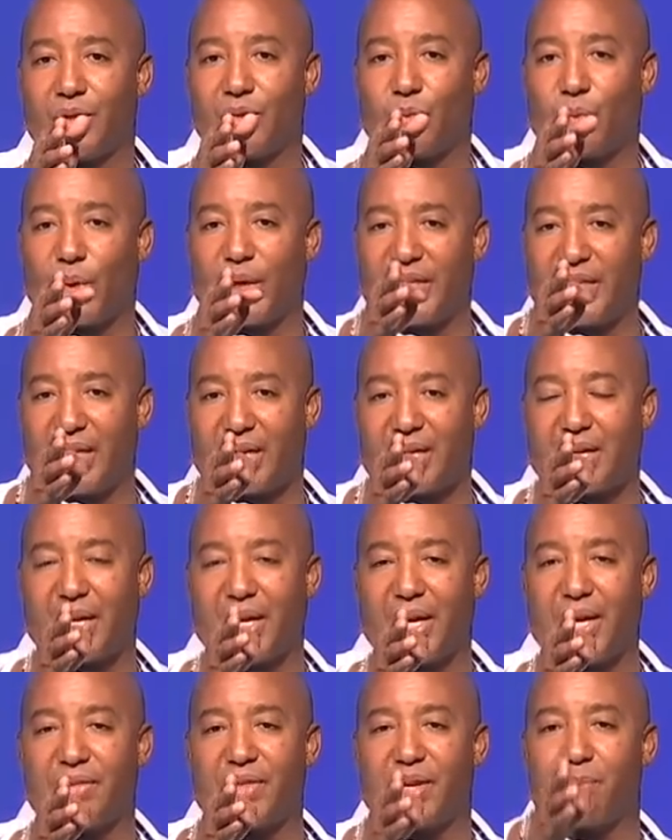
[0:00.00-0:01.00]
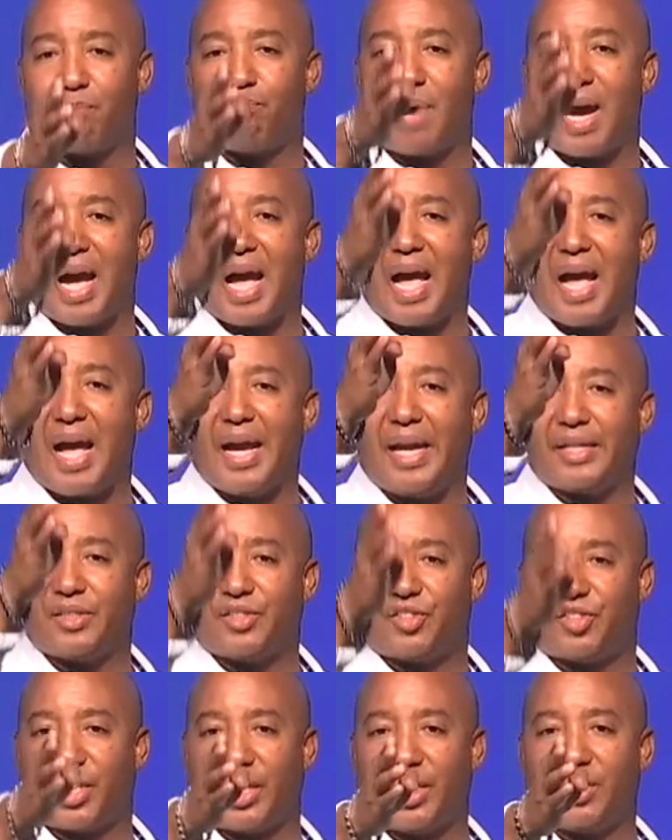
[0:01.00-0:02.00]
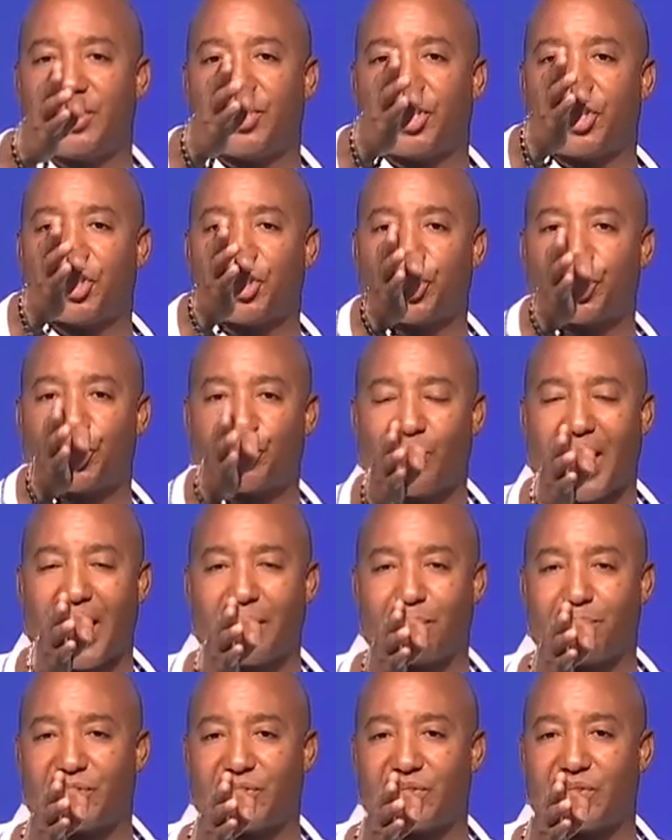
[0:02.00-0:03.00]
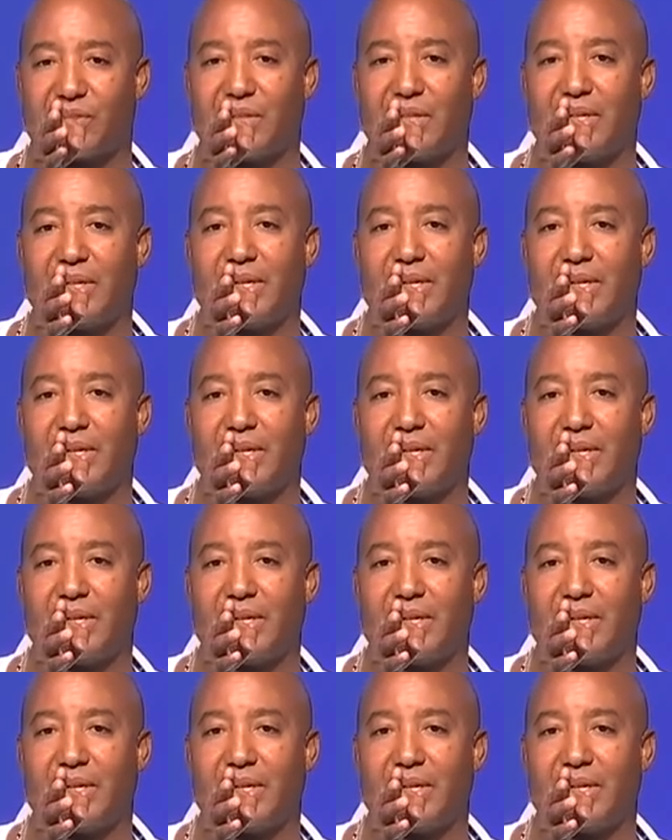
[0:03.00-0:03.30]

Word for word: we declare that by Jesus' stripes,